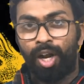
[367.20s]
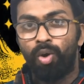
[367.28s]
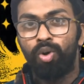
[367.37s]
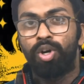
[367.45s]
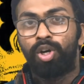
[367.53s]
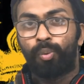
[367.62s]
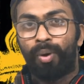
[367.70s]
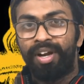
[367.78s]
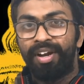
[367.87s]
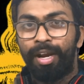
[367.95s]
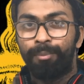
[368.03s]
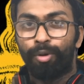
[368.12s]
Now
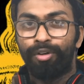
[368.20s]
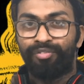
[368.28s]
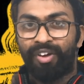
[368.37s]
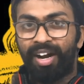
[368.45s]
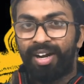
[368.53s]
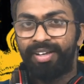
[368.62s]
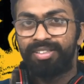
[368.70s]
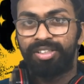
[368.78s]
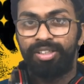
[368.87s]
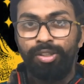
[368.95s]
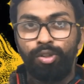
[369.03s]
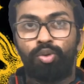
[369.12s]
29.5 days
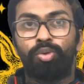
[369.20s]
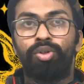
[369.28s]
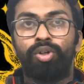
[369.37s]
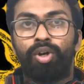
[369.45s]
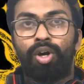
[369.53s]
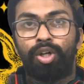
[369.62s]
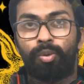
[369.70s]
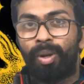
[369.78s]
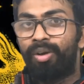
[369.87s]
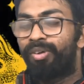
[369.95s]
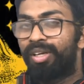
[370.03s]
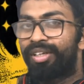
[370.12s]
into 12
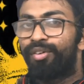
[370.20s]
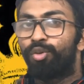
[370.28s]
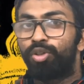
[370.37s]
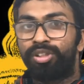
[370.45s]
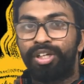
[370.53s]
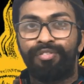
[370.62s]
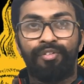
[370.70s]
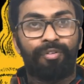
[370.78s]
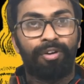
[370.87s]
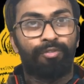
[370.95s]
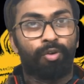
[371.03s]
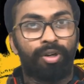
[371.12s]
will give you
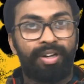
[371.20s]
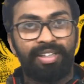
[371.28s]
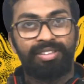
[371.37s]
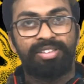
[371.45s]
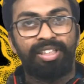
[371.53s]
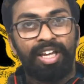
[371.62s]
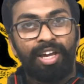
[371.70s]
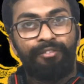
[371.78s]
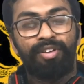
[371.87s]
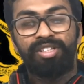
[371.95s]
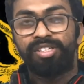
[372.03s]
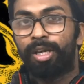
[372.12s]
354 days,
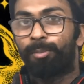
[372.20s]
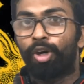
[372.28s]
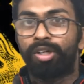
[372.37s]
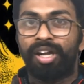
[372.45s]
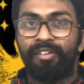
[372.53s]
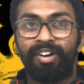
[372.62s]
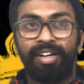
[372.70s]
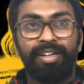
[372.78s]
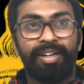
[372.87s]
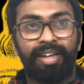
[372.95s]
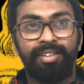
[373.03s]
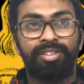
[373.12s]
which is about
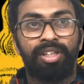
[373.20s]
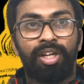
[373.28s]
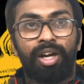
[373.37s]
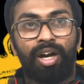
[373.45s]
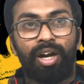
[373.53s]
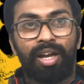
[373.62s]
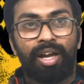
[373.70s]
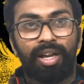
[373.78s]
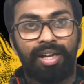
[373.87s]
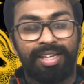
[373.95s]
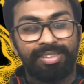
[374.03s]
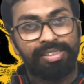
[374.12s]
11 days
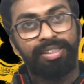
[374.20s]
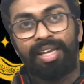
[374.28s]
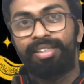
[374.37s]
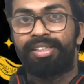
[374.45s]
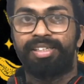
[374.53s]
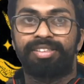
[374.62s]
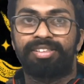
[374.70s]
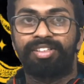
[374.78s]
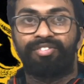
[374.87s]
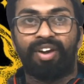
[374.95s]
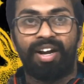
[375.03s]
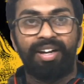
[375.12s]
less than
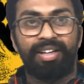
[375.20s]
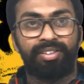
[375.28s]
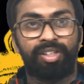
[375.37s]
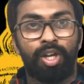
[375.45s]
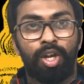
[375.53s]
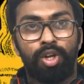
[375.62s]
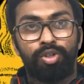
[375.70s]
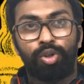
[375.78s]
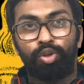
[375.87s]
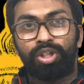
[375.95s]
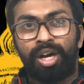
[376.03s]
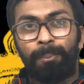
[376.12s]
365 days.
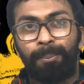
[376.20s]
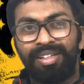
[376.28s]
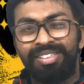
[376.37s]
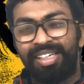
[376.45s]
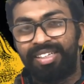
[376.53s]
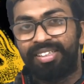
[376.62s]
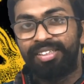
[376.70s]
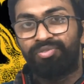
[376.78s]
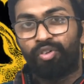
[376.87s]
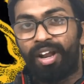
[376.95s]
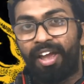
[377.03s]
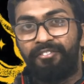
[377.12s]
So to compensate this,
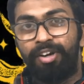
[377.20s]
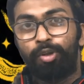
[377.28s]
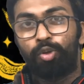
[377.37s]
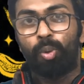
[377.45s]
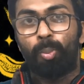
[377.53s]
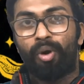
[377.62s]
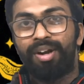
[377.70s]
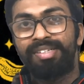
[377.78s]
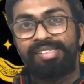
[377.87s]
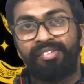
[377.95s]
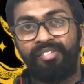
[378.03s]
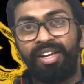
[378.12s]
for every
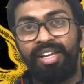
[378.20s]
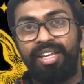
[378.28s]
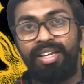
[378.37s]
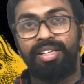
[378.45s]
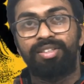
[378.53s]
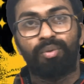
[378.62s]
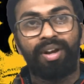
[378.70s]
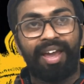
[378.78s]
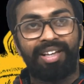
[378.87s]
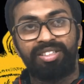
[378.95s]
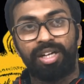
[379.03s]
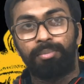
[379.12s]
2.7 years one
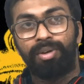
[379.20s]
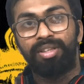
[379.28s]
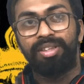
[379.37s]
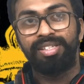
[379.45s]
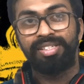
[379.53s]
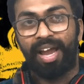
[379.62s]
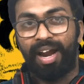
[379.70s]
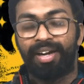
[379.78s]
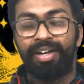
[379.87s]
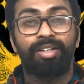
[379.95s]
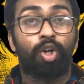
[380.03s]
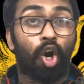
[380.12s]
extra month is
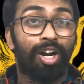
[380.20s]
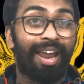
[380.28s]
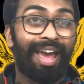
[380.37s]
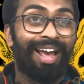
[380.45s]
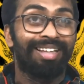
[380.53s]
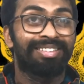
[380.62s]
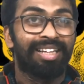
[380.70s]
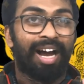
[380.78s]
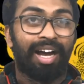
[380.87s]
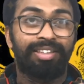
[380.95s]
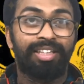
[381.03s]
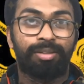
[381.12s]
added called as
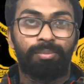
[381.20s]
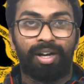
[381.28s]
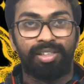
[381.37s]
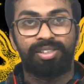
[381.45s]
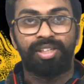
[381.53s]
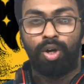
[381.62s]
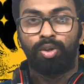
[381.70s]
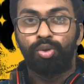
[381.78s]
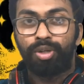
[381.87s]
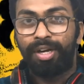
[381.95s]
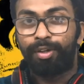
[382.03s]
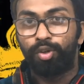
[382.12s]
Adhik Mas.
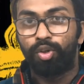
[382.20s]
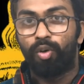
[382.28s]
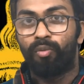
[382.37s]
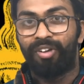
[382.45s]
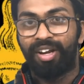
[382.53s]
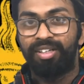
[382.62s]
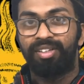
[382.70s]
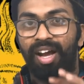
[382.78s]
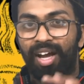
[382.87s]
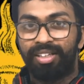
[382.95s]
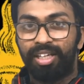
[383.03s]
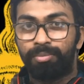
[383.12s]
To get to know when the
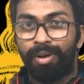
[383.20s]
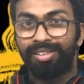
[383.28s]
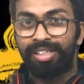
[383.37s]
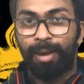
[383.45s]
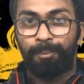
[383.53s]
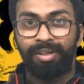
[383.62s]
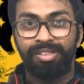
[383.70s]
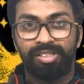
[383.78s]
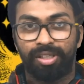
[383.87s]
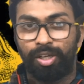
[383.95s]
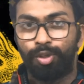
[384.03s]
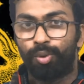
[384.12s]
Adhik Mas happens,
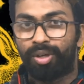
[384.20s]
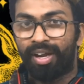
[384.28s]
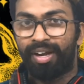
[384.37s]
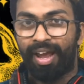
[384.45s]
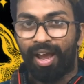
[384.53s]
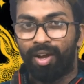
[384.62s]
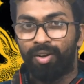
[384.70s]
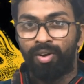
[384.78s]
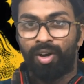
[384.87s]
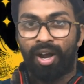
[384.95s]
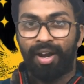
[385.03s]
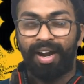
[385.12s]
you can have
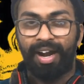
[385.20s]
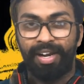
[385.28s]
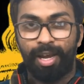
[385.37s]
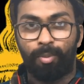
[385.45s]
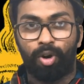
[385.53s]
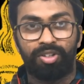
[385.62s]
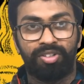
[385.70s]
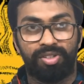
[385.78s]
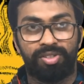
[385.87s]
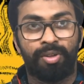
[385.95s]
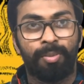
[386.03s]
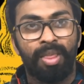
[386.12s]
an idea about
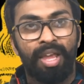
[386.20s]
this.